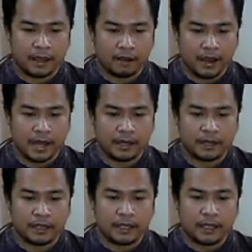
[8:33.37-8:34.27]
Right?
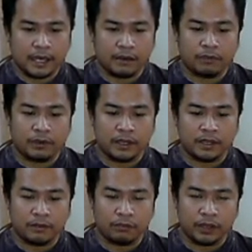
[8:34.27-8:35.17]
And
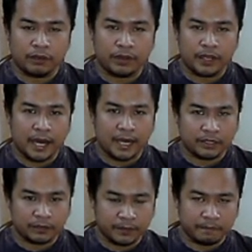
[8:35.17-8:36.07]
when the
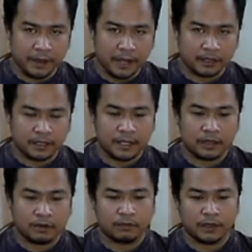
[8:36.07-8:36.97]
ice would melt, then
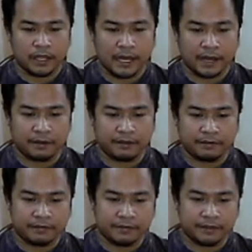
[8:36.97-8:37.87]
we will
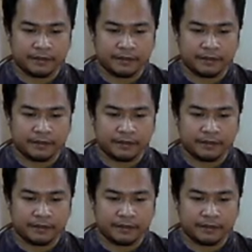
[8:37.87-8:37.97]
have